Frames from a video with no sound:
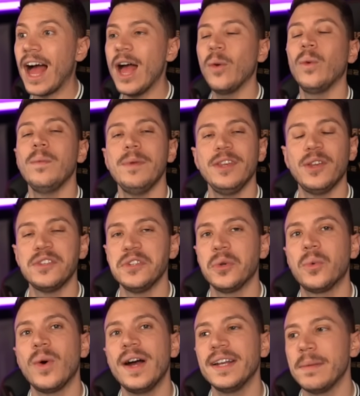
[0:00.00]
I will be using
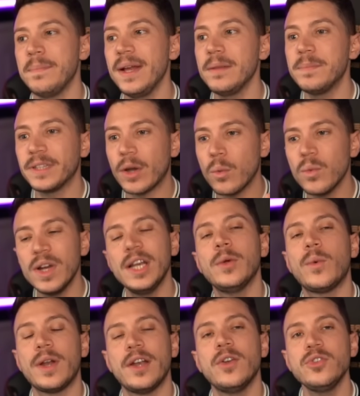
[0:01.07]
quite a bit, but I really
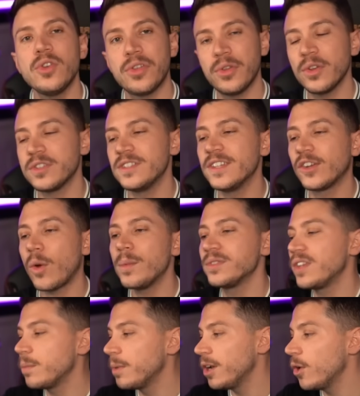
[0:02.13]
want to know your thoughts in the comments
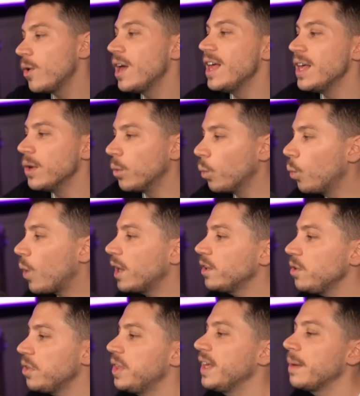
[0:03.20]
down below. What
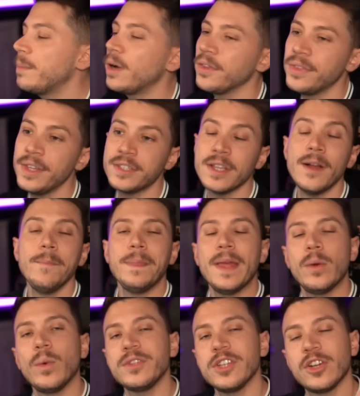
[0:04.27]
do you think about this?
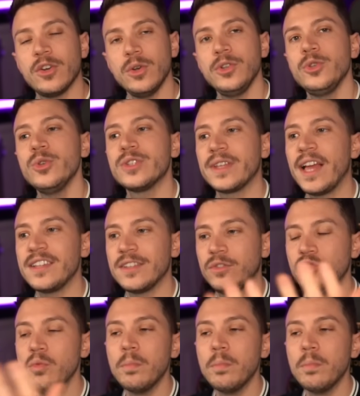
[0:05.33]
And what's a cool use case that you